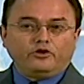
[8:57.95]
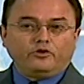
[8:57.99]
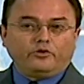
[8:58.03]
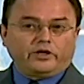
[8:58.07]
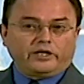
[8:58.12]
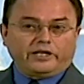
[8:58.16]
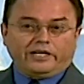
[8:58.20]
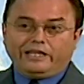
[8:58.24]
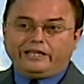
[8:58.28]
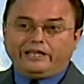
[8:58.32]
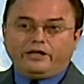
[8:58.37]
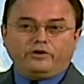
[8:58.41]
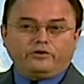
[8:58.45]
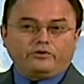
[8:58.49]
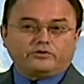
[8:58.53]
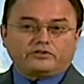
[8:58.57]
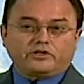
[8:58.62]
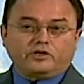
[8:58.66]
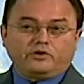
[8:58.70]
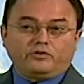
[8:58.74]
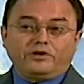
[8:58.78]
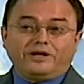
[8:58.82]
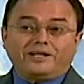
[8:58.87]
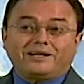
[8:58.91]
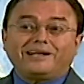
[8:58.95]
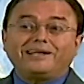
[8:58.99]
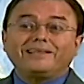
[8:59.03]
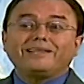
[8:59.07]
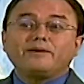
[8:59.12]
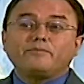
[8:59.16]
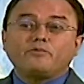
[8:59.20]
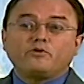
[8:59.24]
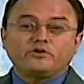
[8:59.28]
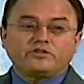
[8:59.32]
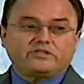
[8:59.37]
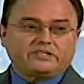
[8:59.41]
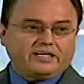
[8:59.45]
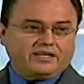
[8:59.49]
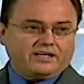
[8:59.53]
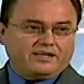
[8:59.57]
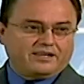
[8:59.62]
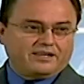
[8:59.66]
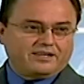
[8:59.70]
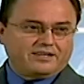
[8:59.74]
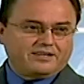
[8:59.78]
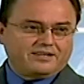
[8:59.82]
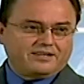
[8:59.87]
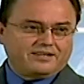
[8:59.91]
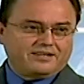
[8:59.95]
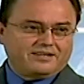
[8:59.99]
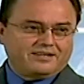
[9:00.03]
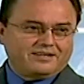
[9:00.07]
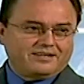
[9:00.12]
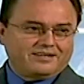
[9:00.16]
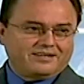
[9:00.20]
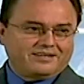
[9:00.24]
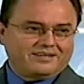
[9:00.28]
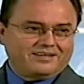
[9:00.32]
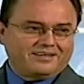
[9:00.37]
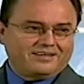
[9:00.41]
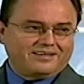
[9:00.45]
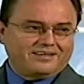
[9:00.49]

was not that of Jose Luis, it was that of Moses.